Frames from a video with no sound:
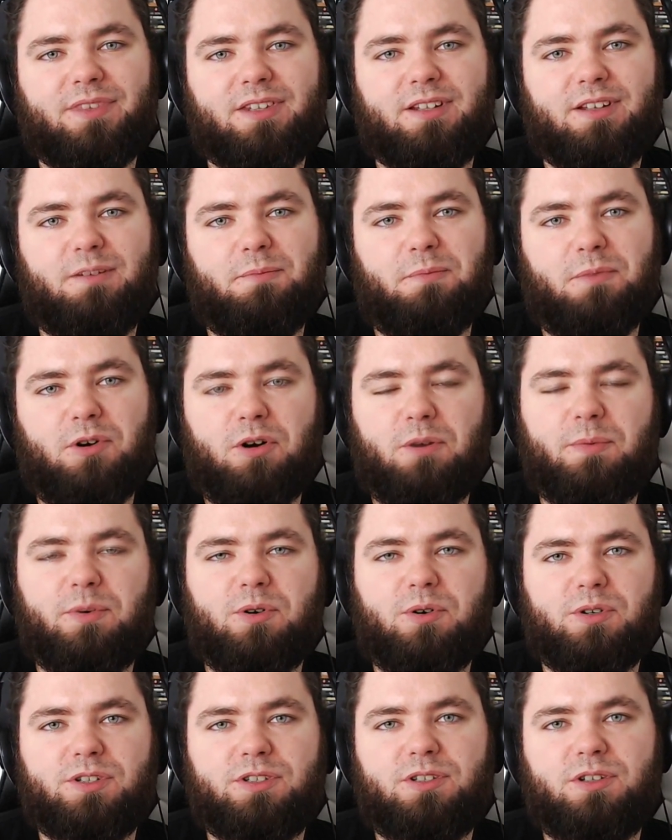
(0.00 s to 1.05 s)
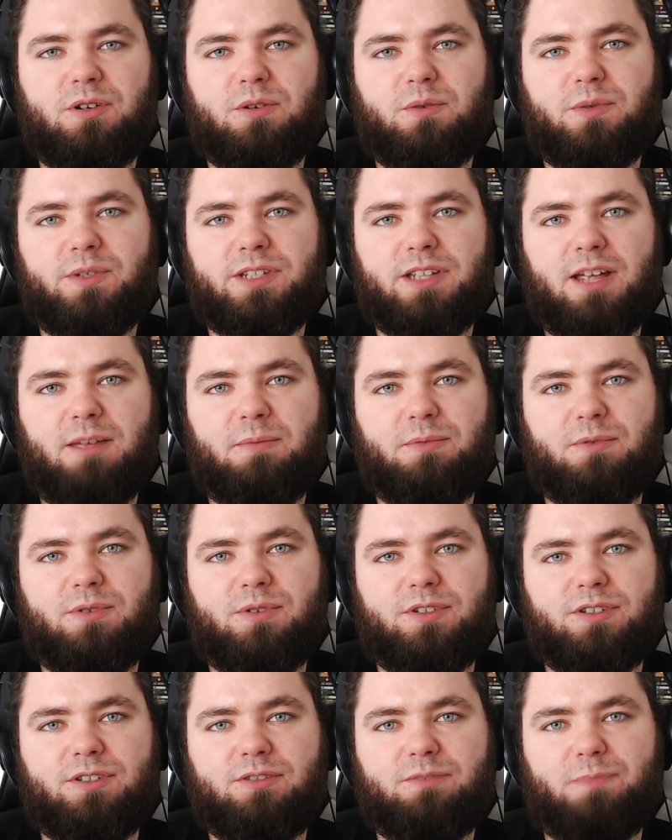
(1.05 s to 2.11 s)
Mob also was able
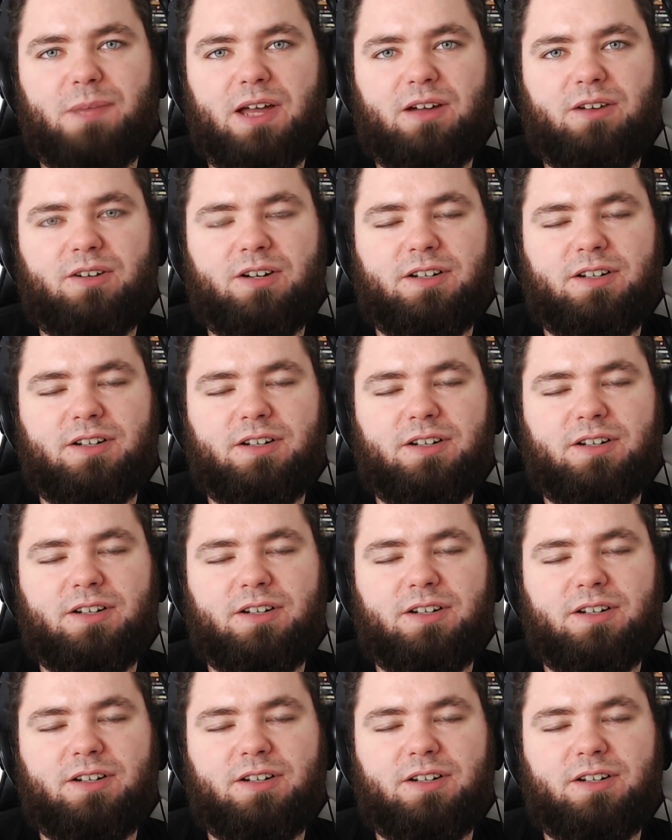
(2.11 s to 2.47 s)
to better